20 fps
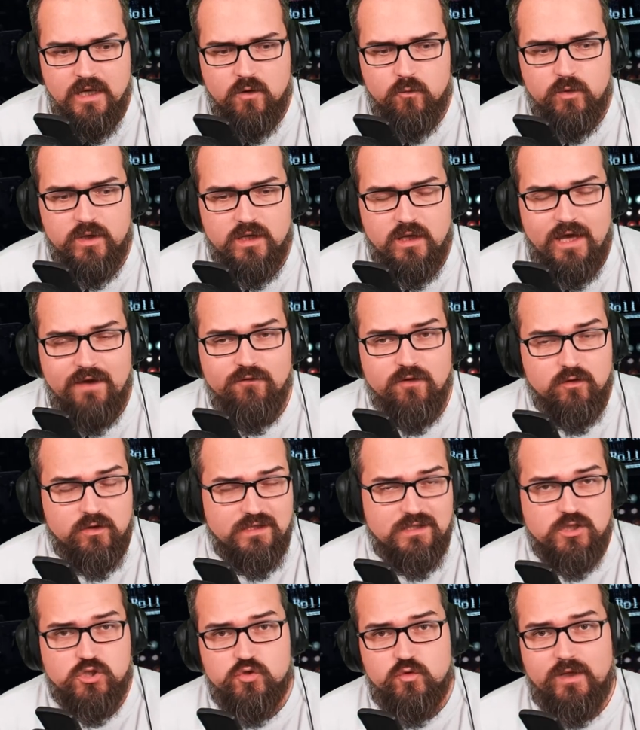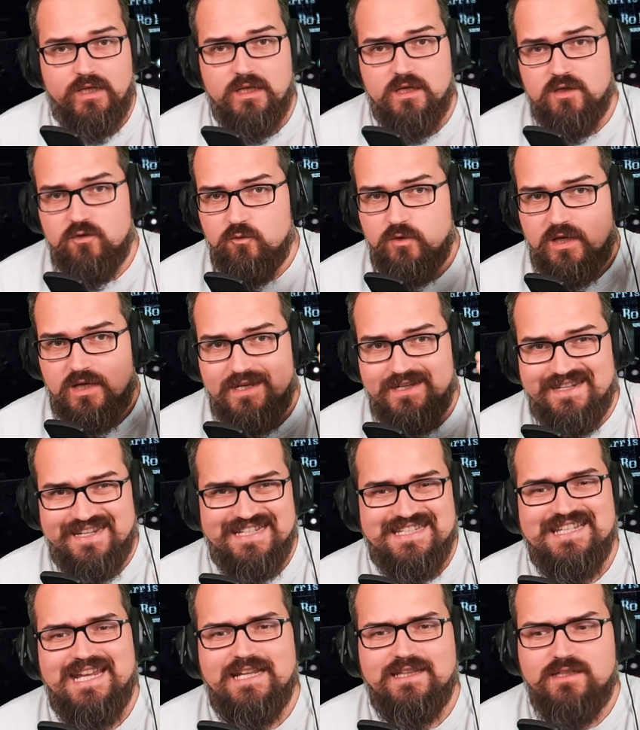We're going to have a look at the trailer. We're going to
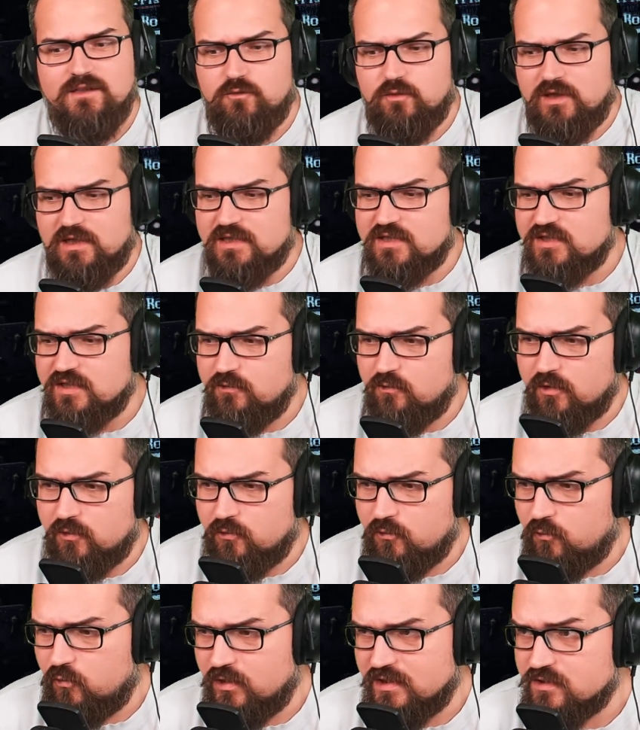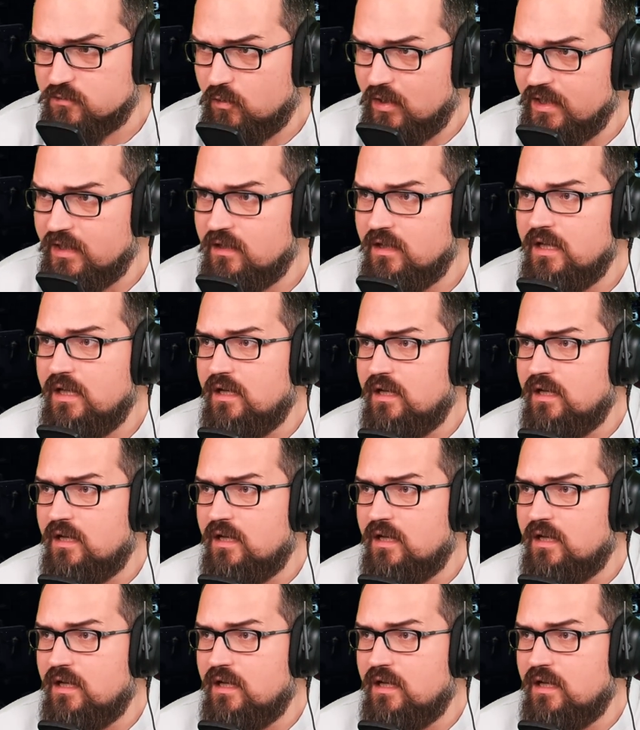dissect it. We're going to see what's what.